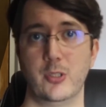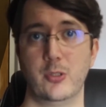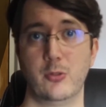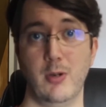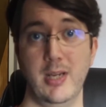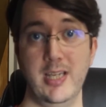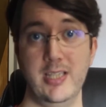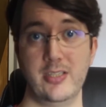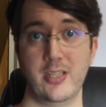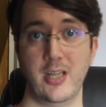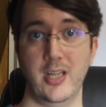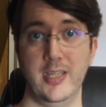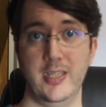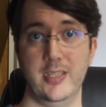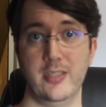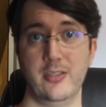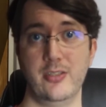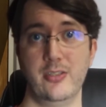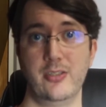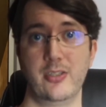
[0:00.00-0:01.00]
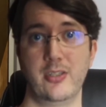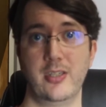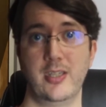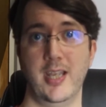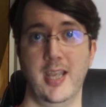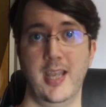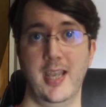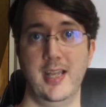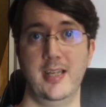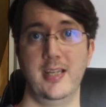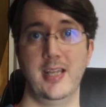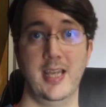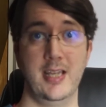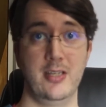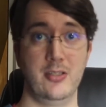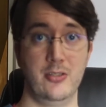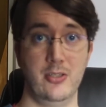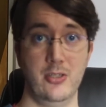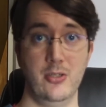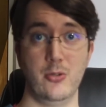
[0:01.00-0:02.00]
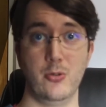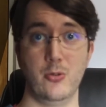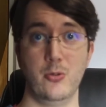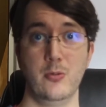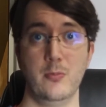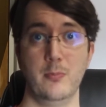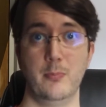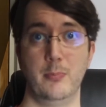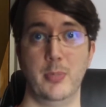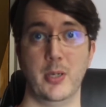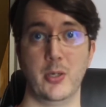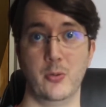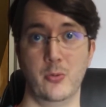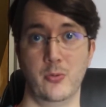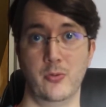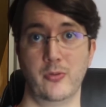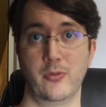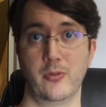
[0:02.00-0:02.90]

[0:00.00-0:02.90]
Great leaders can and do both.